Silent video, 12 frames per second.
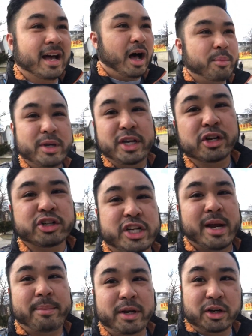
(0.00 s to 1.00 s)
I'll be here in
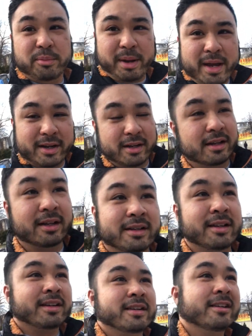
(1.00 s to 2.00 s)
Champaign-Urbana,
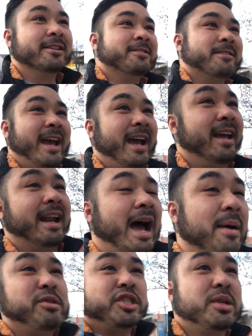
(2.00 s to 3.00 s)
and
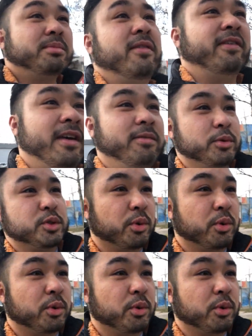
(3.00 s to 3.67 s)
I'm just going to be faithful